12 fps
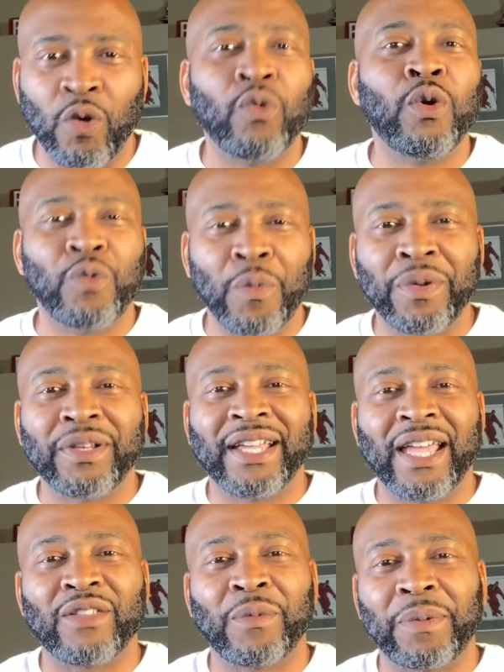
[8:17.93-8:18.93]
We will put
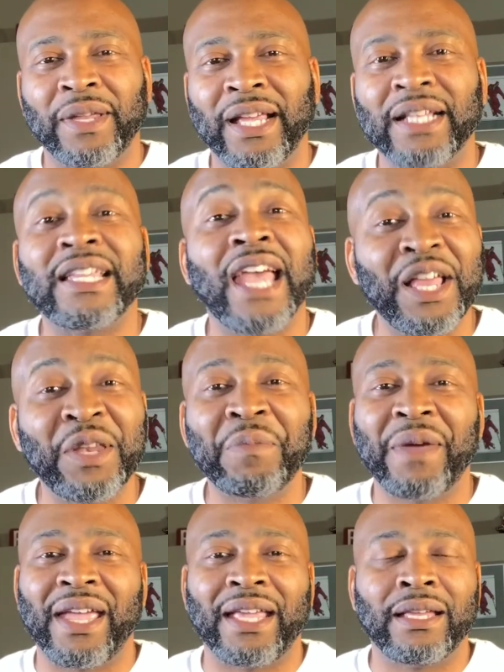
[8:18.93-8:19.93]
together a plan
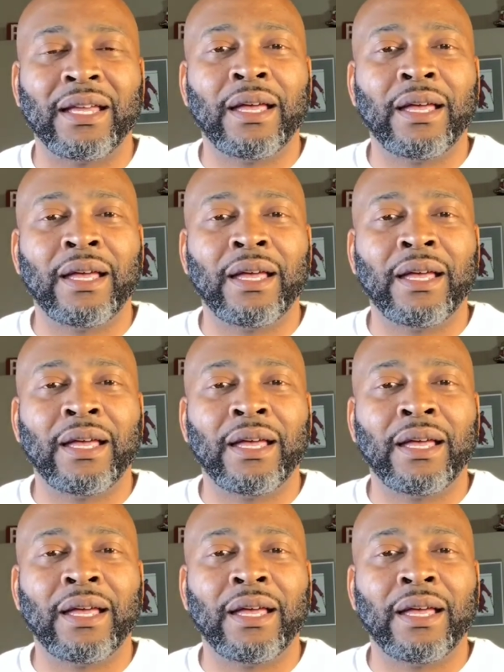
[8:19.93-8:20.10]
tailor-made